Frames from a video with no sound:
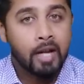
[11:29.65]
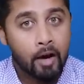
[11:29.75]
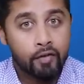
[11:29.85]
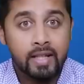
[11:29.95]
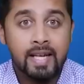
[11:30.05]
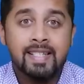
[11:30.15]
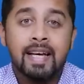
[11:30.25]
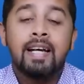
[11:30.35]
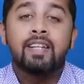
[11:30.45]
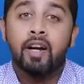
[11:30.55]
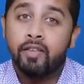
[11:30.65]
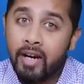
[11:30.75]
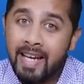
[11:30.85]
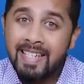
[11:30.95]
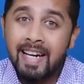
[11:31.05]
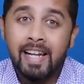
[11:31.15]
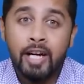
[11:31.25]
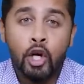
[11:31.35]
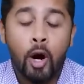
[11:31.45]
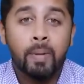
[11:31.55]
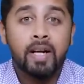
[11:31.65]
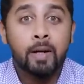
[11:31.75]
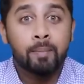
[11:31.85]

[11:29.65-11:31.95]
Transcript: After this, the traditional endowment